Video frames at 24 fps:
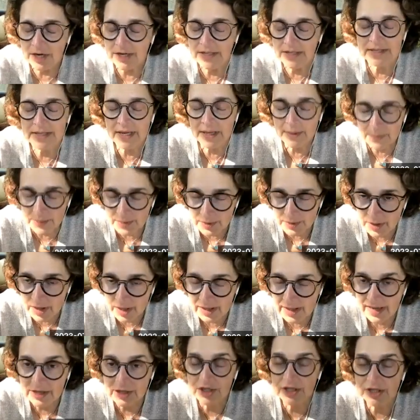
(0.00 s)
sample
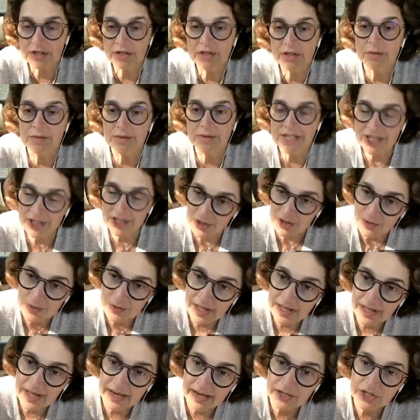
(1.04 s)
collection, so tissue
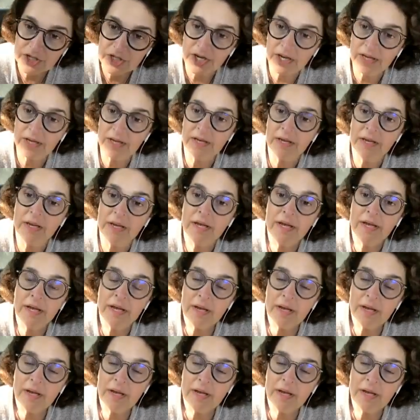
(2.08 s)
collection,